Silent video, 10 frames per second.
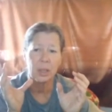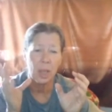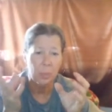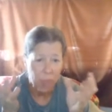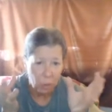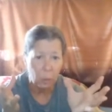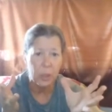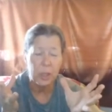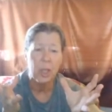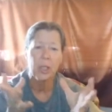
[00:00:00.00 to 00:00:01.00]
come
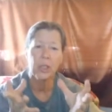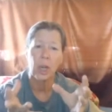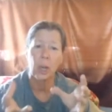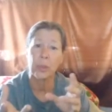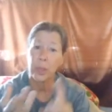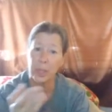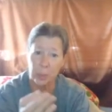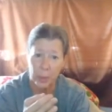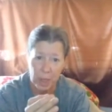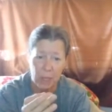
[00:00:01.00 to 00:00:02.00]
forward to help with
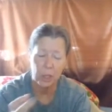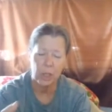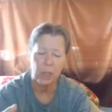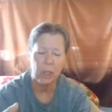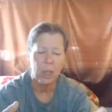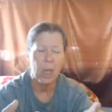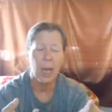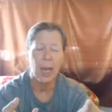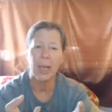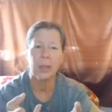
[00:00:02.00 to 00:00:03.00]
transportation
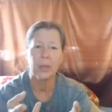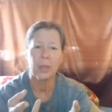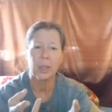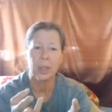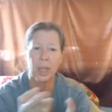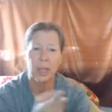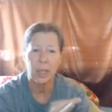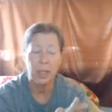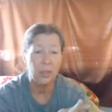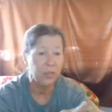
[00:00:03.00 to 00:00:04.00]
and get
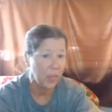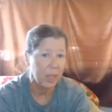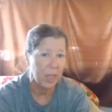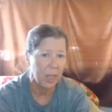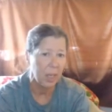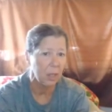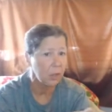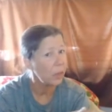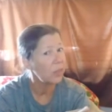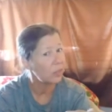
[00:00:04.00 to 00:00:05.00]
enough funding,
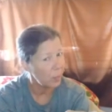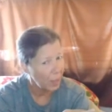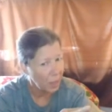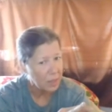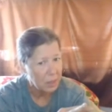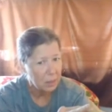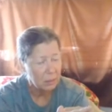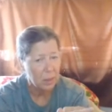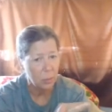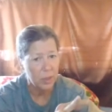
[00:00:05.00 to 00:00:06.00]
including from us,
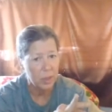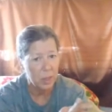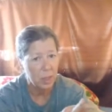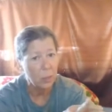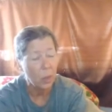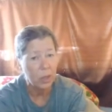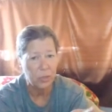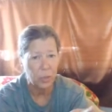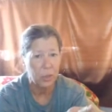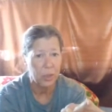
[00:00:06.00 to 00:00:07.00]
that was earmarked
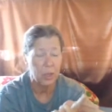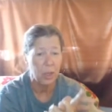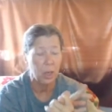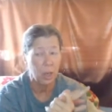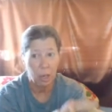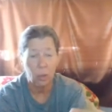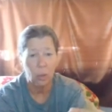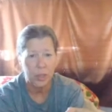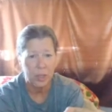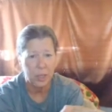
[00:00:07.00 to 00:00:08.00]
for our
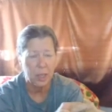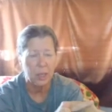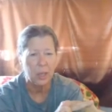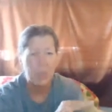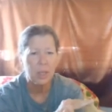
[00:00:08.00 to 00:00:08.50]
horses here,